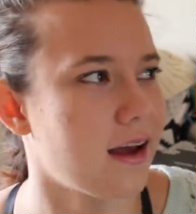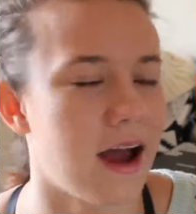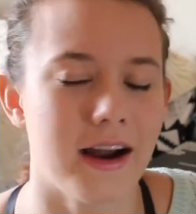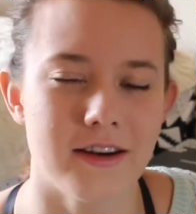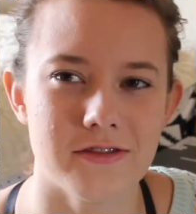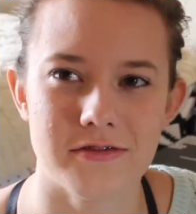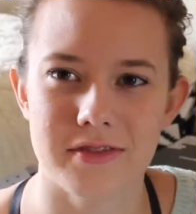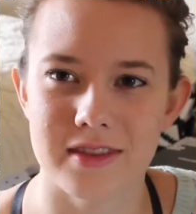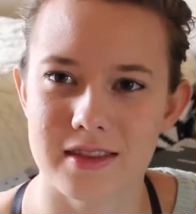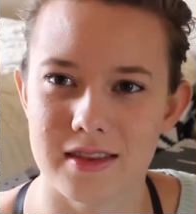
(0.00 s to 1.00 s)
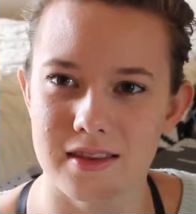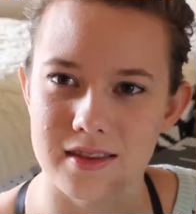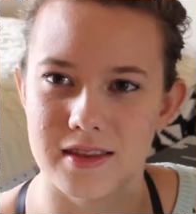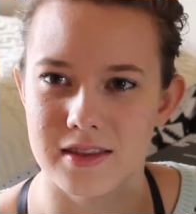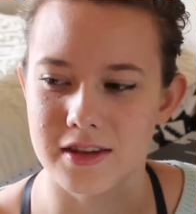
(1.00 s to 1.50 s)
kind of,
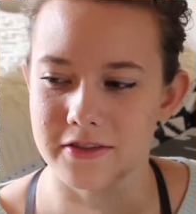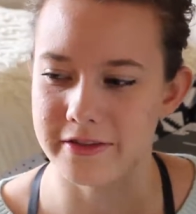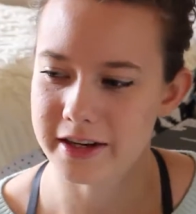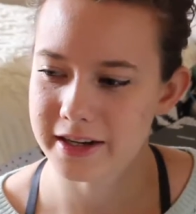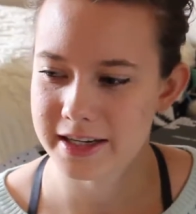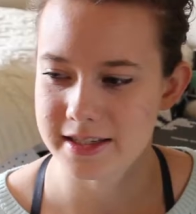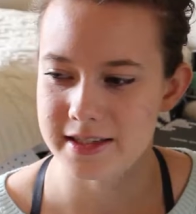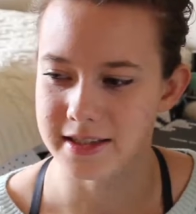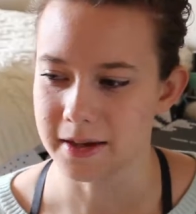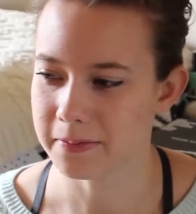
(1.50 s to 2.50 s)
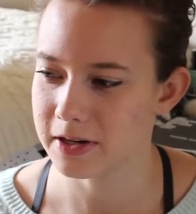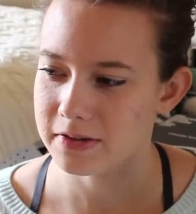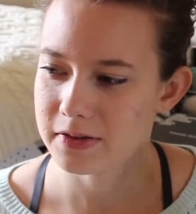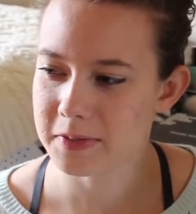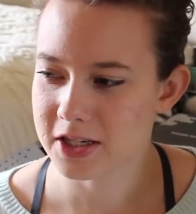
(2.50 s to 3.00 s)
they're very
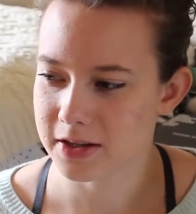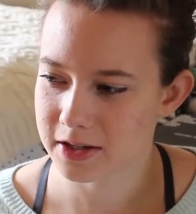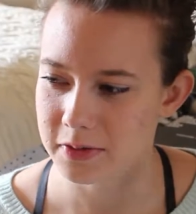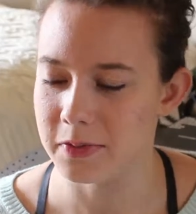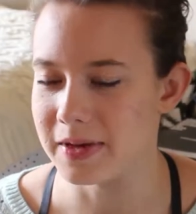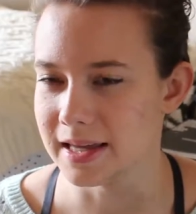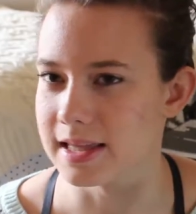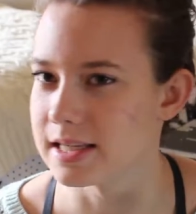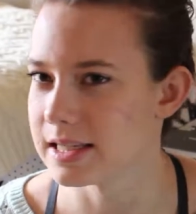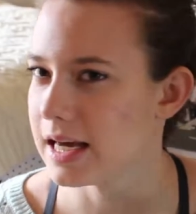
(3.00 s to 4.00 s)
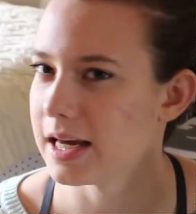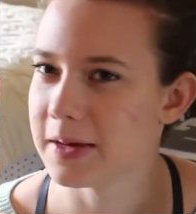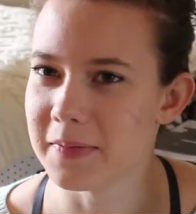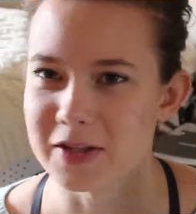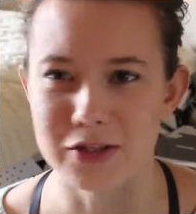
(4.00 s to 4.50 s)
separate from each other while being the
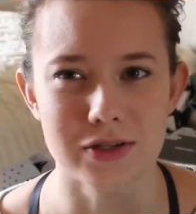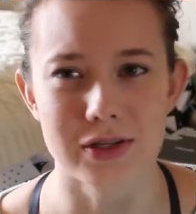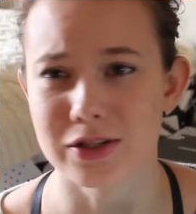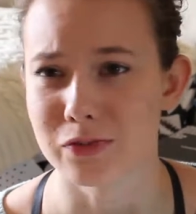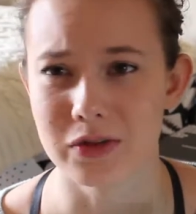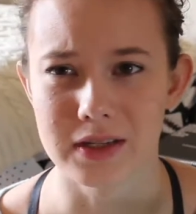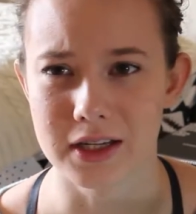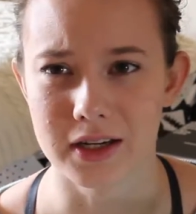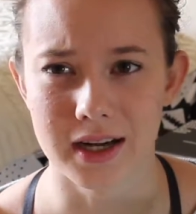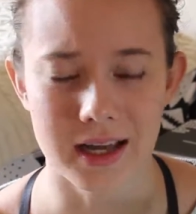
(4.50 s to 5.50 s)
same. It's really good.